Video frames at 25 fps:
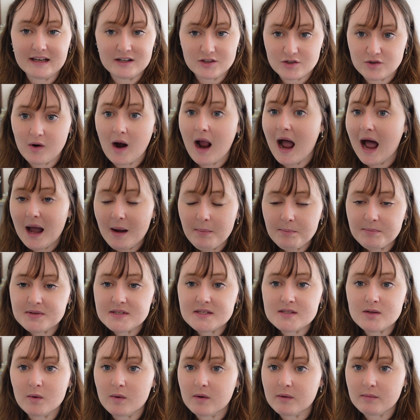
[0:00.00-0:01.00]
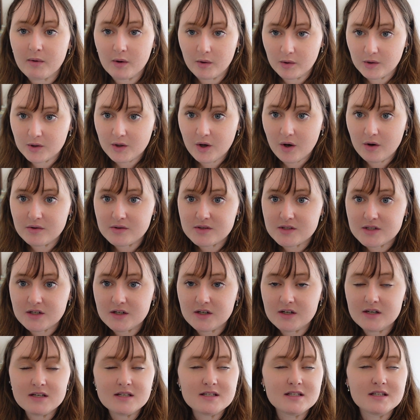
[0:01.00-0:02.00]
drops or roller
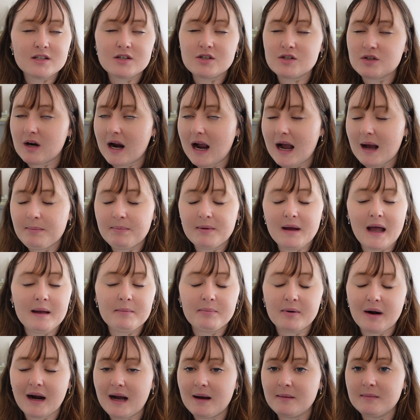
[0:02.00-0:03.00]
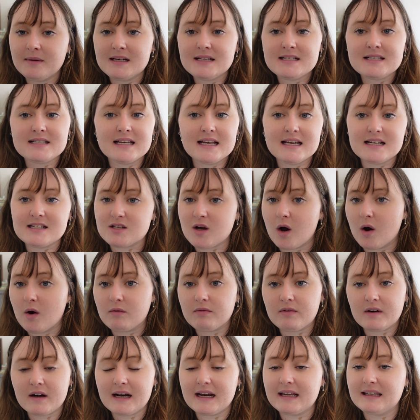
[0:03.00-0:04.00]
coasters, the drop, I promise it's
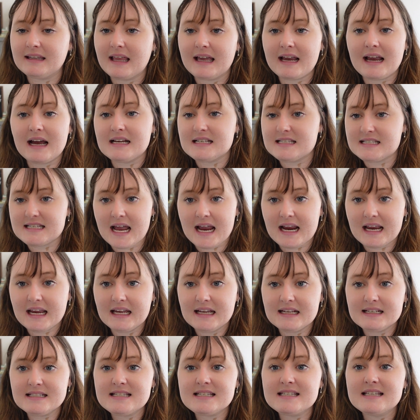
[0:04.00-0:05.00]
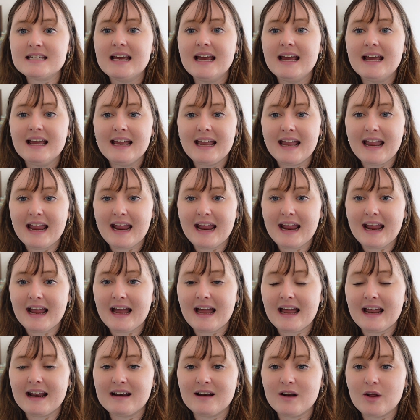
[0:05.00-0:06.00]
over in like a second,
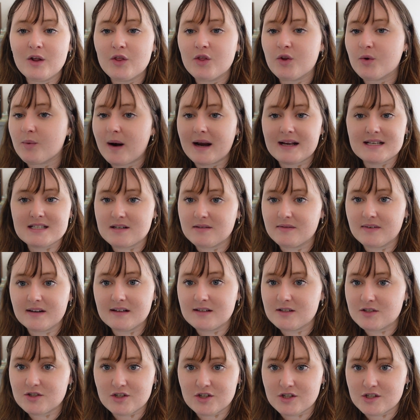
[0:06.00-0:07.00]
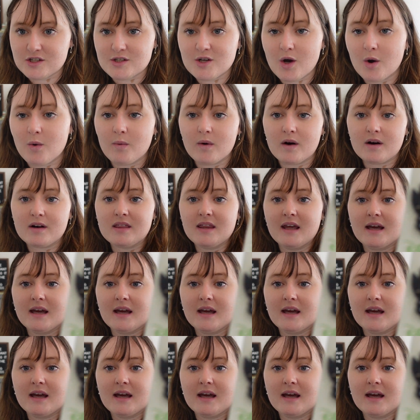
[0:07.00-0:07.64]
and the rest of it is just so worth